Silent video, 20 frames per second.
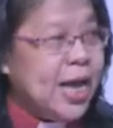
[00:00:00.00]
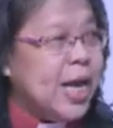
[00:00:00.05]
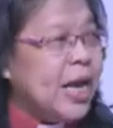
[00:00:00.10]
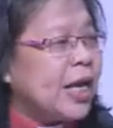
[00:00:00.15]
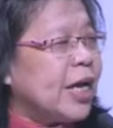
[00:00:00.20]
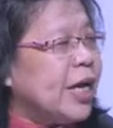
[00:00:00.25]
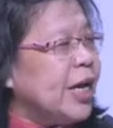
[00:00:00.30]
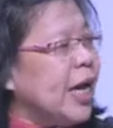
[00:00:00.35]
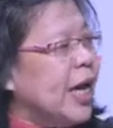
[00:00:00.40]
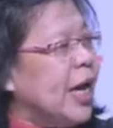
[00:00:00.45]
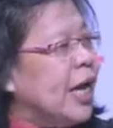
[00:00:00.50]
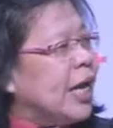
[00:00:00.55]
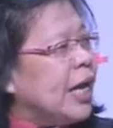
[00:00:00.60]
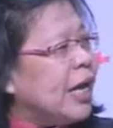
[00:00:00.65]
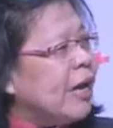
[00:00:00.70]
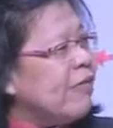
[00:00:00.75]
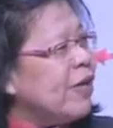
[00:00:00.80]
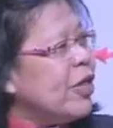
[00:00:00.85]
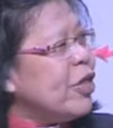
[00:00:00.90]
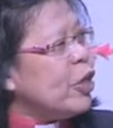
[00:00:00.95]
Okay?
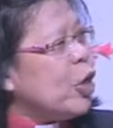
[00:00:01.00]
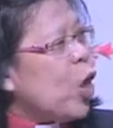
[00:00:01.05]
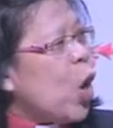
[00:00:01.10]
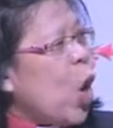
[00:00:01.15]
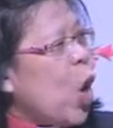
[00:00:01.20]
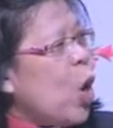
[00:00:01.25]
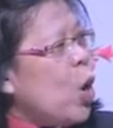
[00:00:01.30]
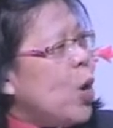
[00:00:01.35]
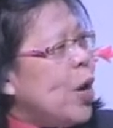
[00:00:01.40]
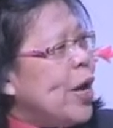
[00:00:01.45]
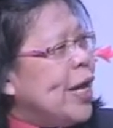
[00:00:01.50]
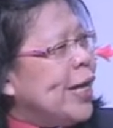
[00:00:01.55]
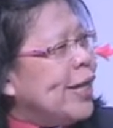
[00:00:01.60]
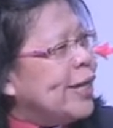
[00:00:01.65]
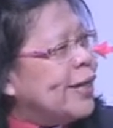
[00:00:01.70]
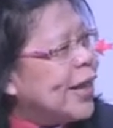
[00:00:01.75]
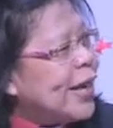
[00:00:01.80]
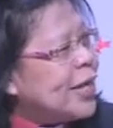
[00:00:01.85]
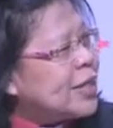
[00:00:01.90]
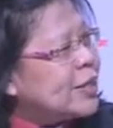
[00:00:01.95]
Even though
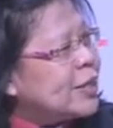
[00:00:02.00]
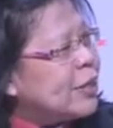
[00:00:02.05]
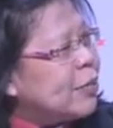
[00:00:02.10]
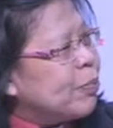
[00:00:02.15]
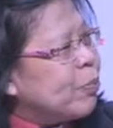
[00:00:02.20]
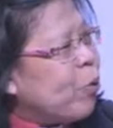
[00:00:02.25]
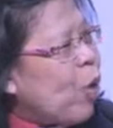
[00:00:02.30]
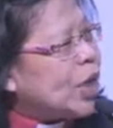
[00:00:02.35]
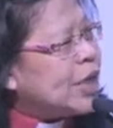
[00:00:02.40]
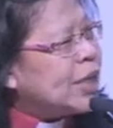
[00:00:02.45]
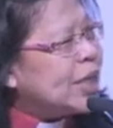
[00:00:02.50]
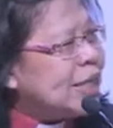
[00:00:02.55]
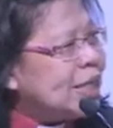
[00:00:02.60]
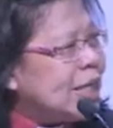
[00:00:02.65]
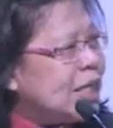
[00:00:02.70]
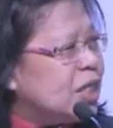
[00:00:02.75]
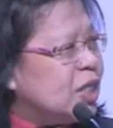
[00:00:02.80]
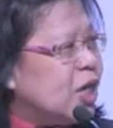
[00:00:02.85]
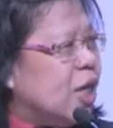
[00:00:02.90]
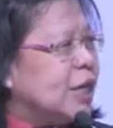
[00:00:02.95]
this water
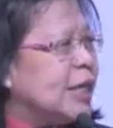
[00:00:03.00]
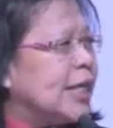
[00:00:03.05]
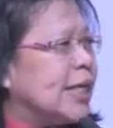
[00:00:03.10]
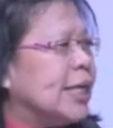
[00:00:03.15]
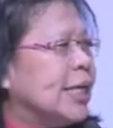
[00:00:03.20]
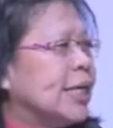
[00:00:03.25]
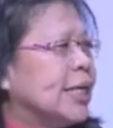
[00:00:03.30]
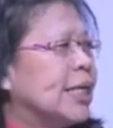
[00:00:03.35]
does not,